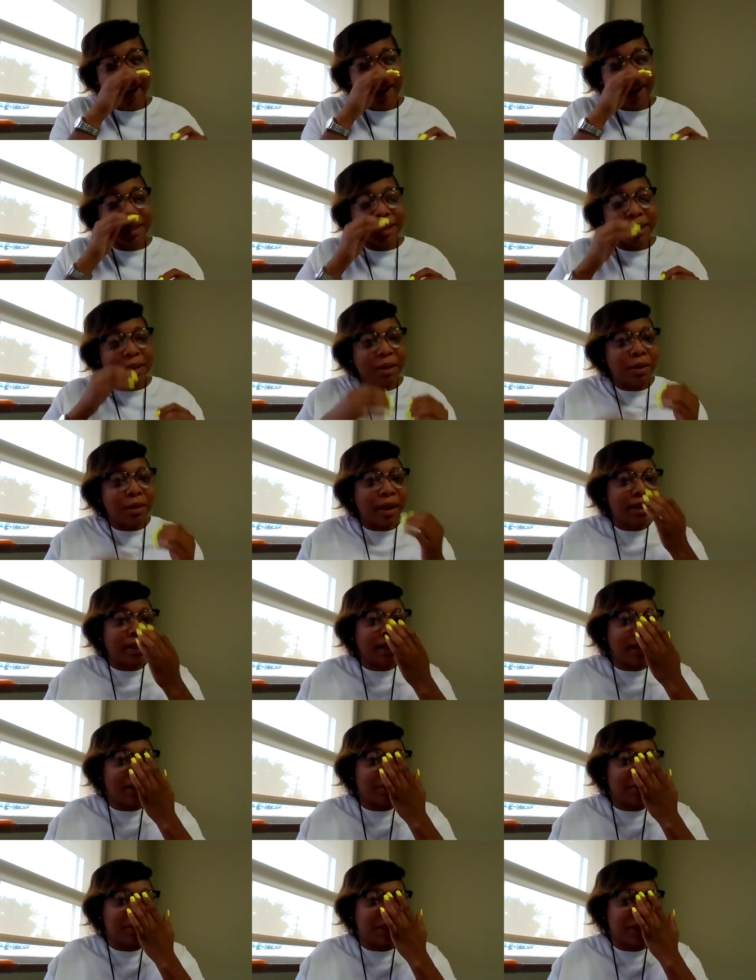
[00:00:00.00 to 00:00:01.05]
Also, I
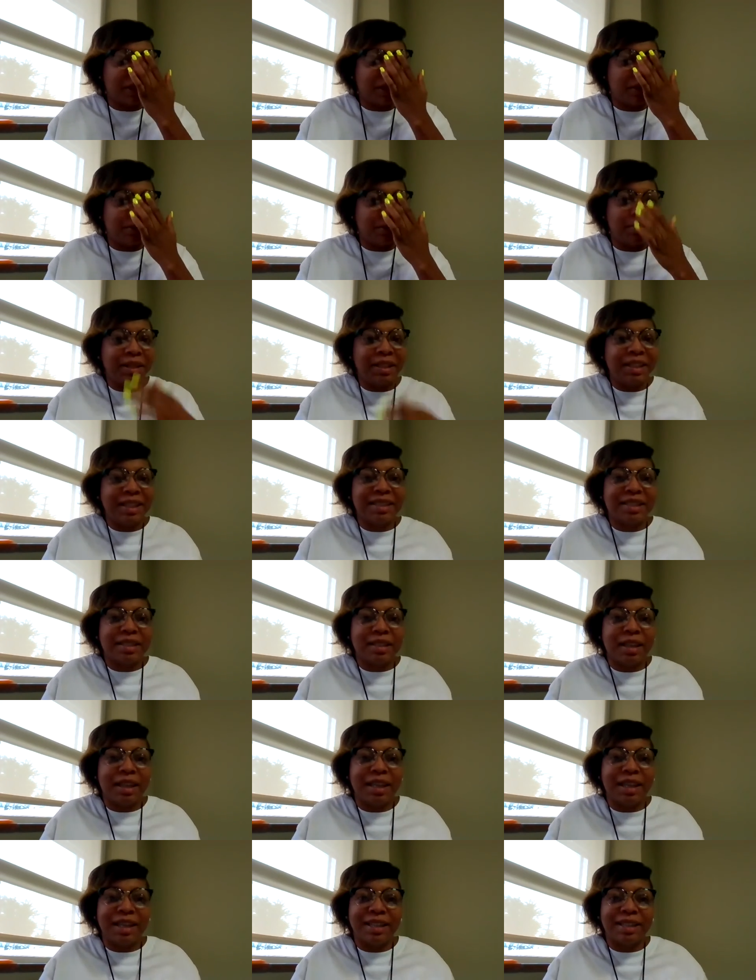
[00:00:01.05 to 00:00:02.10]
think one of the biggest
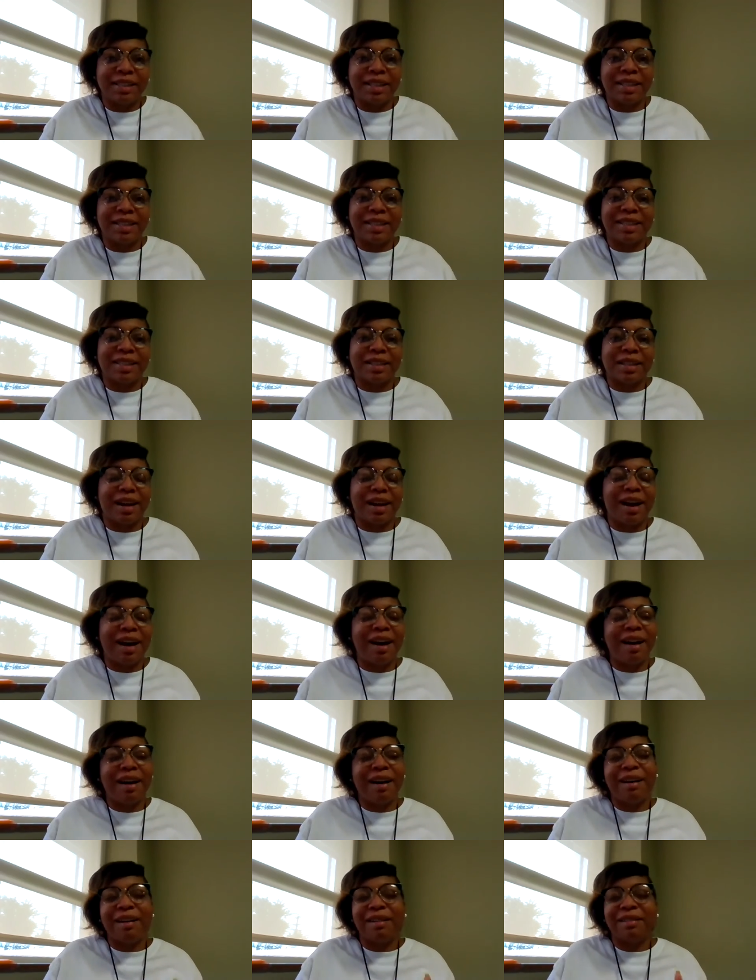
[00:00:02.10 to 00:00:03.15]
things is
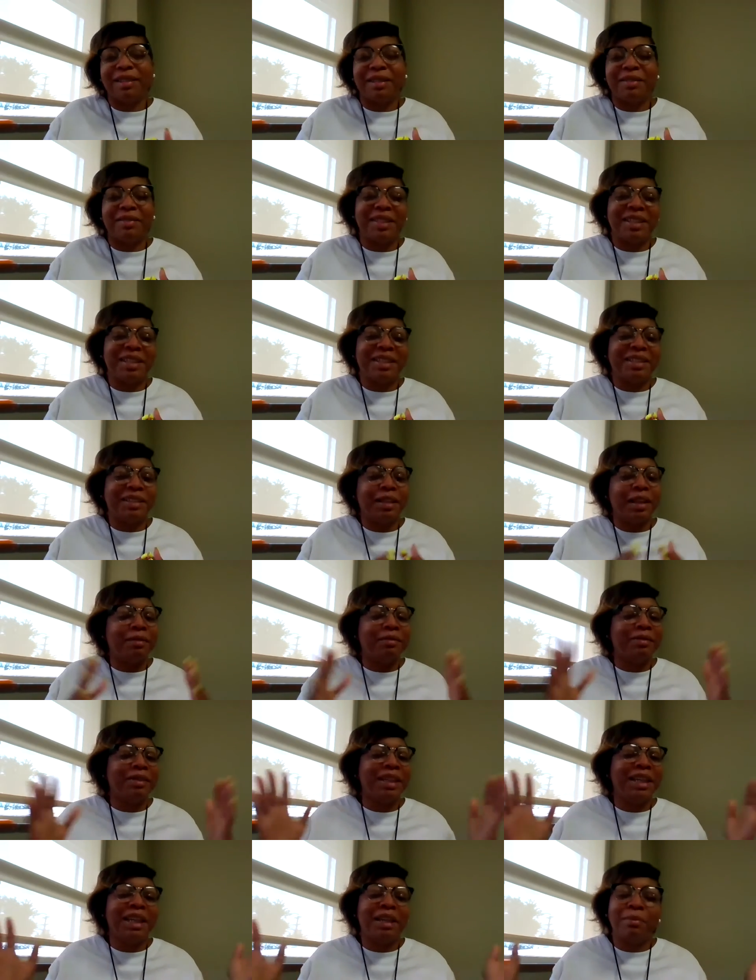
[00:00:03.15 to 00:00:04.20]
all of the
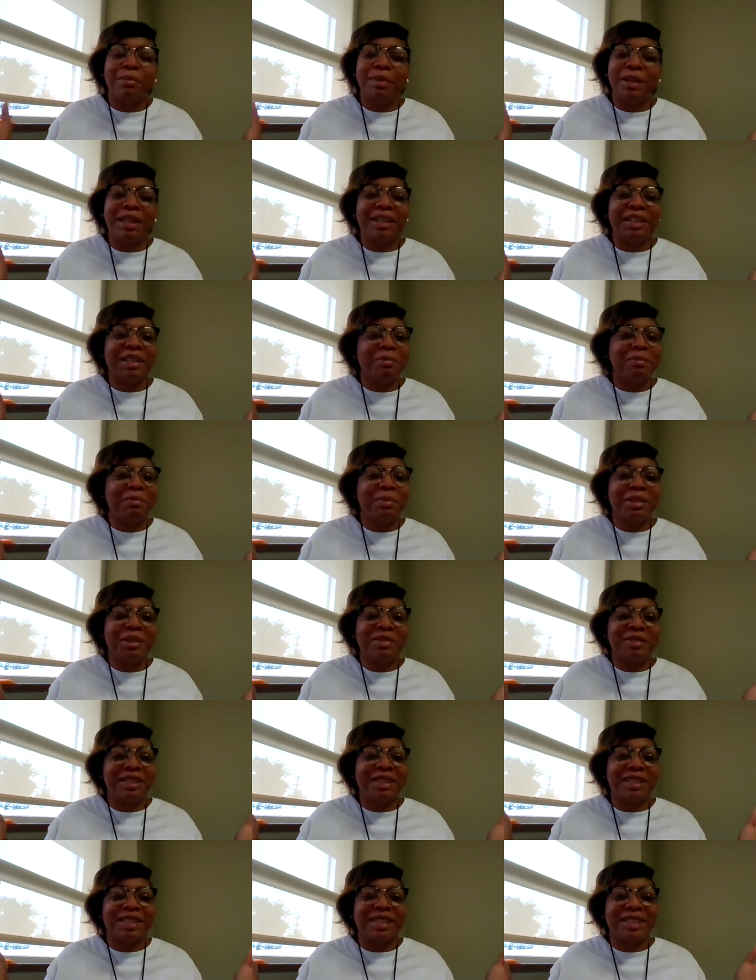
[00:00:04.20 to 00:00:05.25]
lovely abandoned
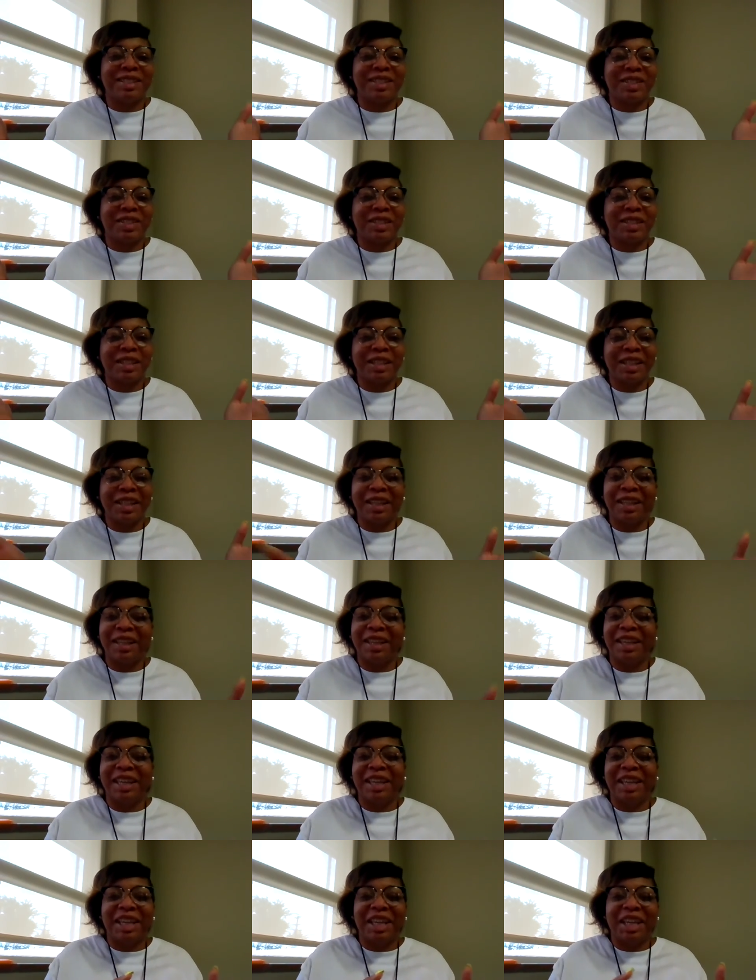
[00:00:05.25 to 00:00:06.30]
buildings in the city.
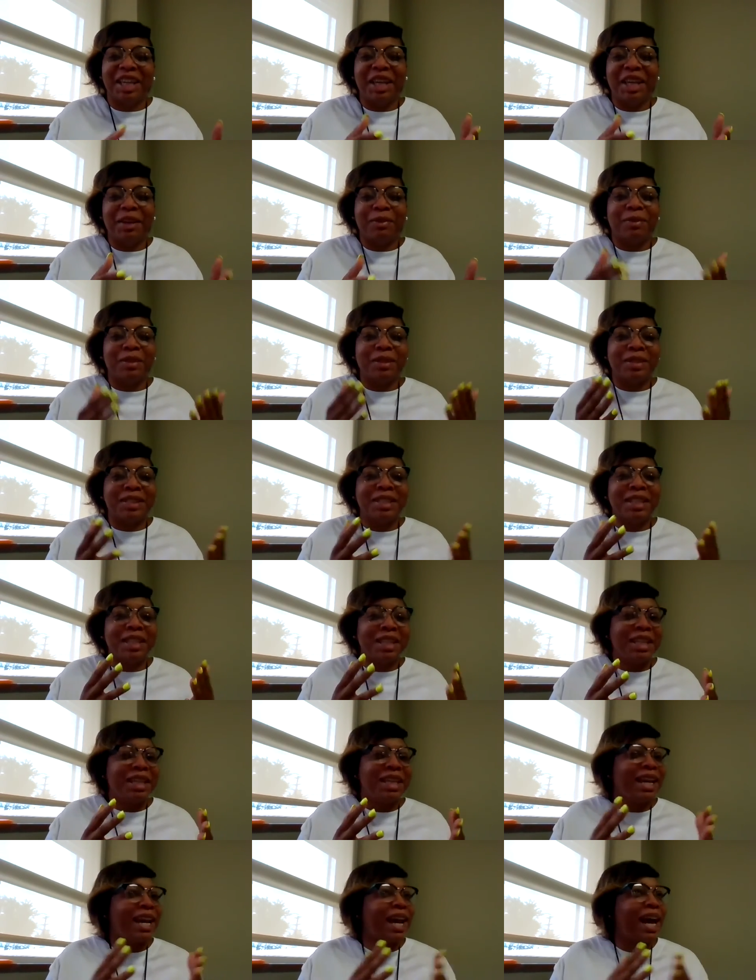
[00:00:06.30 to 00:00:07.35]
If the
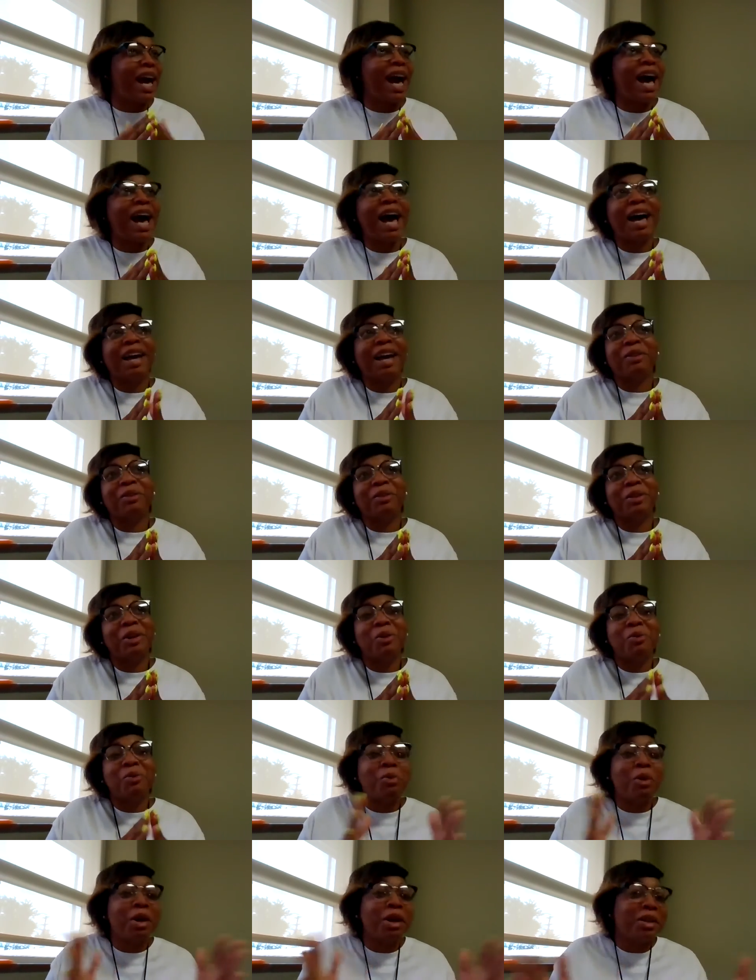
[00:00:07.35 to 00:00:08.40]
city, I don't
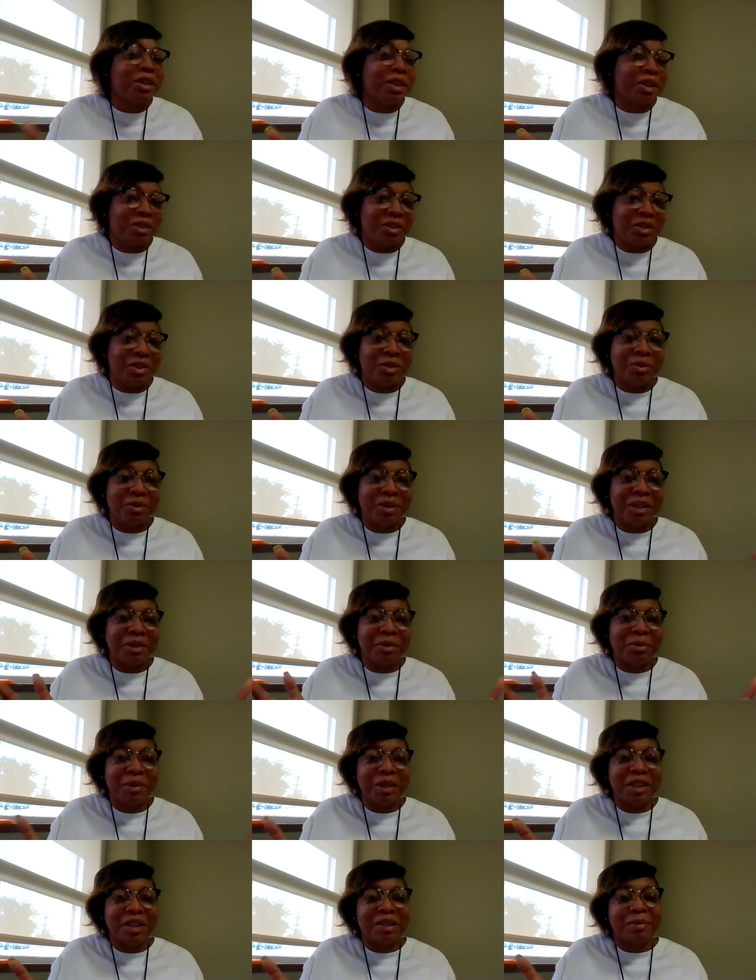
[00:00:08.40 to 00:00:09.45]
know what they're
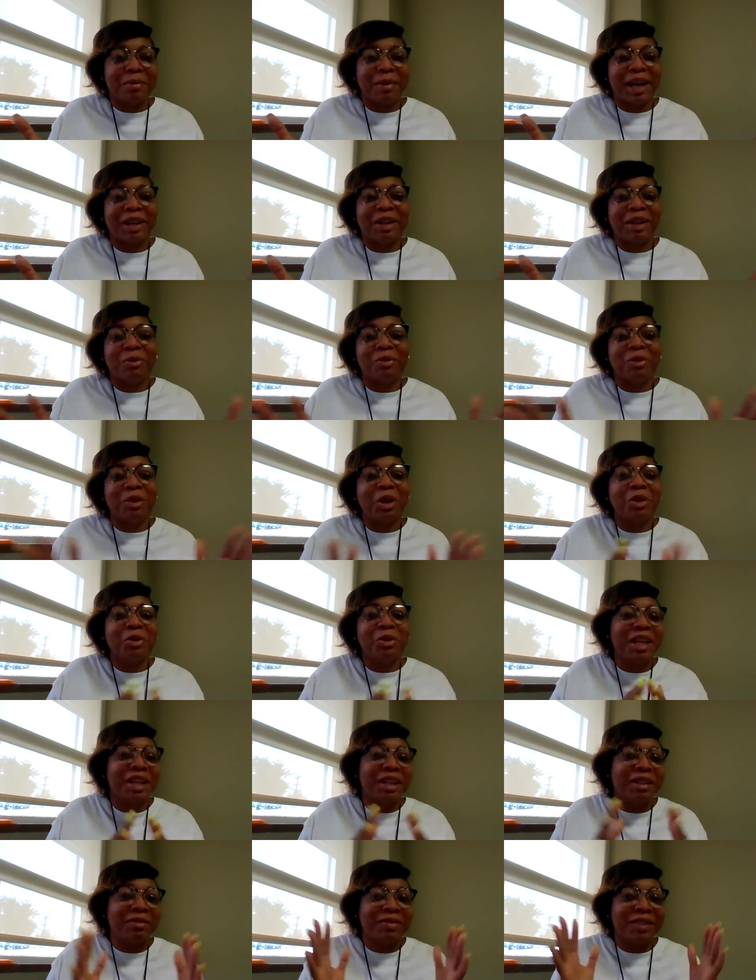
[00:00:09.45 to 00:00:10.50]
doing with them. I don't know
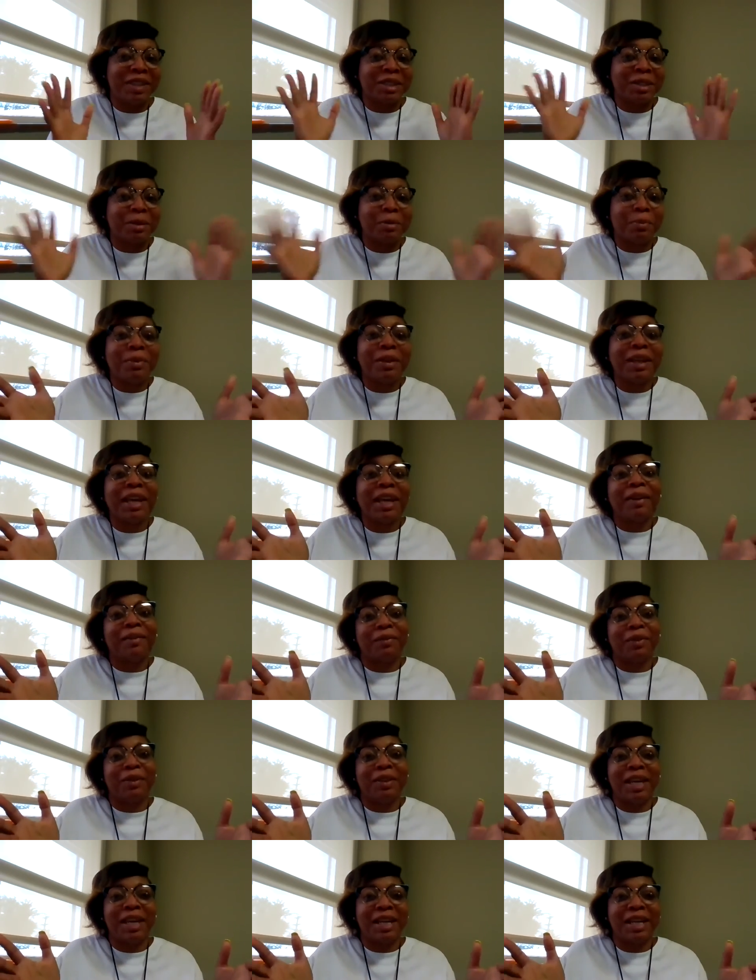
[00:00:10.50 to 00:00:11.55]
yet if there's a
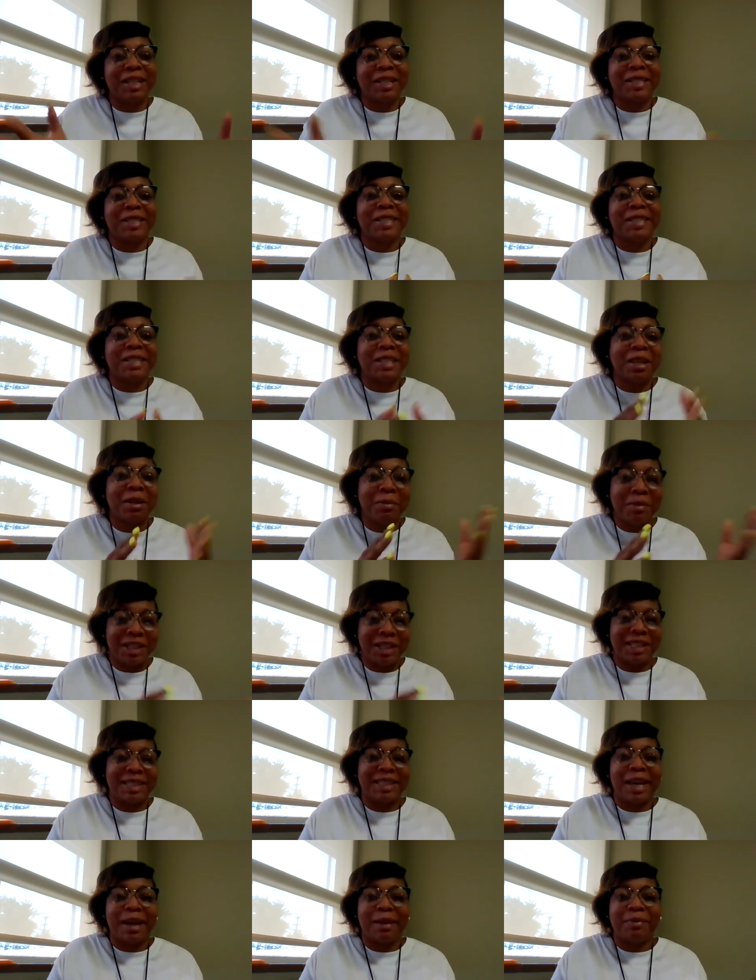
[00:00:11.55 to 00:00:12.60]
plan for that because the
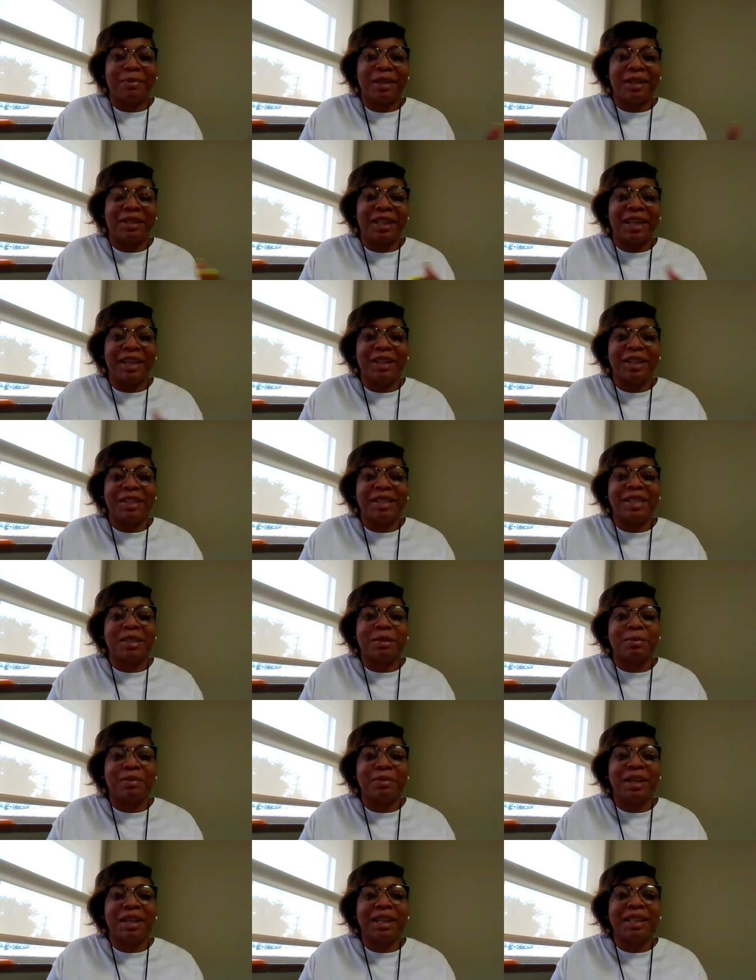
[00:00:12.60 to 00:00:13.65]
summit is happening later this
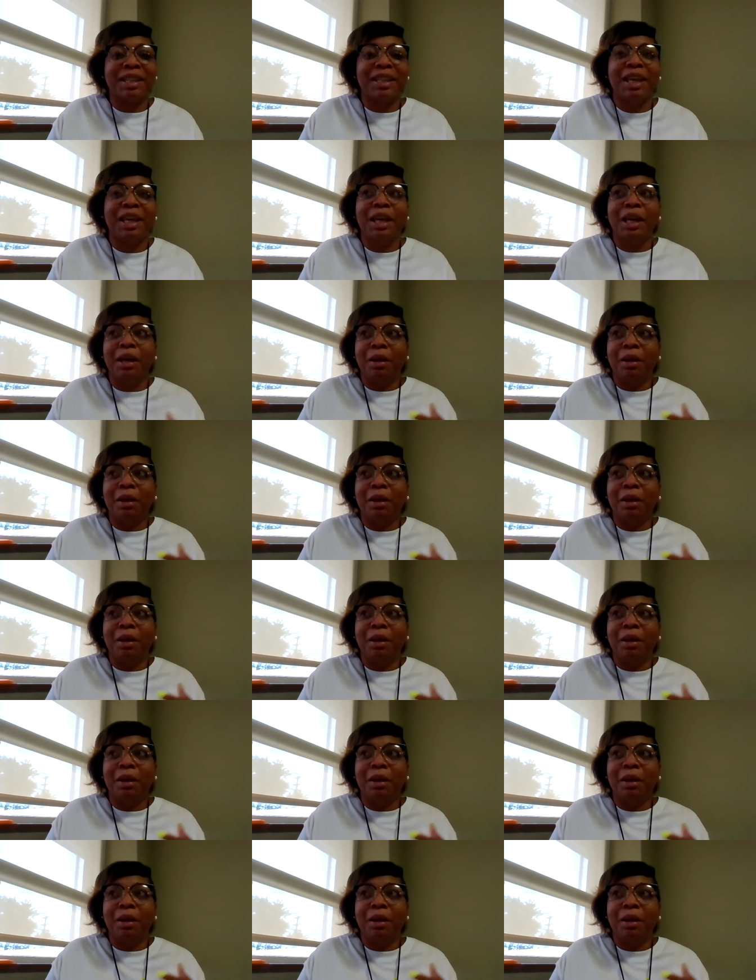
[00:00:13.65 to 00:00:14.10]
month.